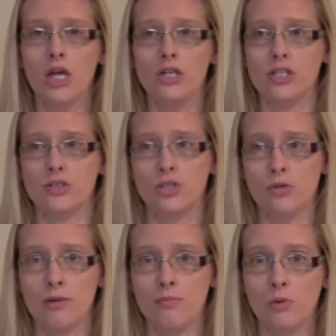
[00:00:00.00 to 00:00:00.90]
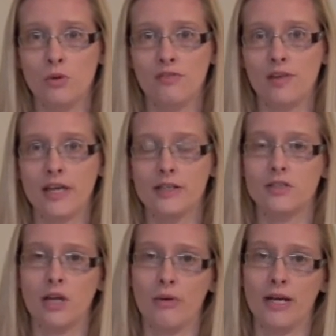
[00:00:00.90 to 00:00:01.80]
just doing more things,
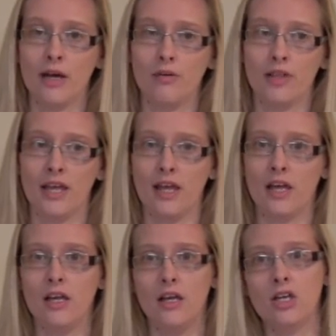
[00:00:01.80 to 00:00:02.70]
going out there,